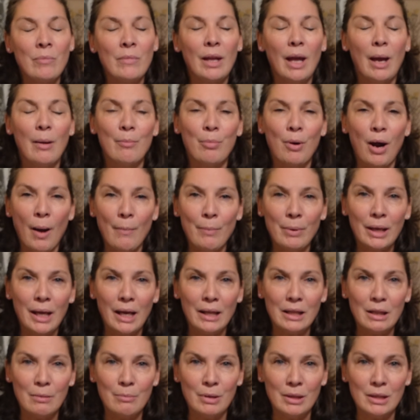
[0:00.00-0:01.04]
and
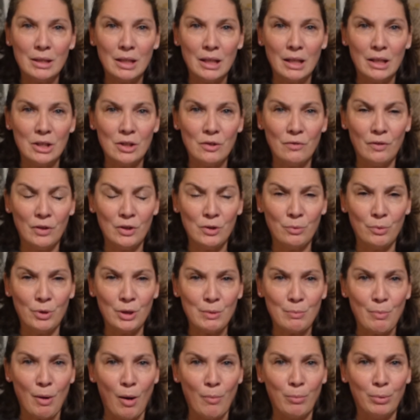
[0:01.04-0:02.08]
propagate them into individual
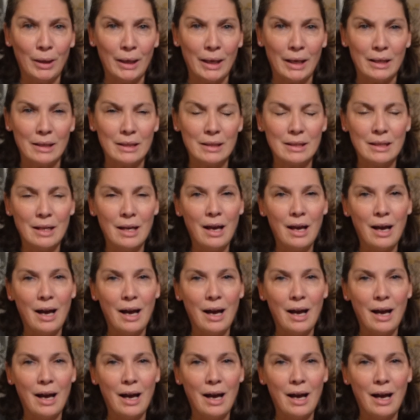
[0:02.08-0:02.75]
small plants.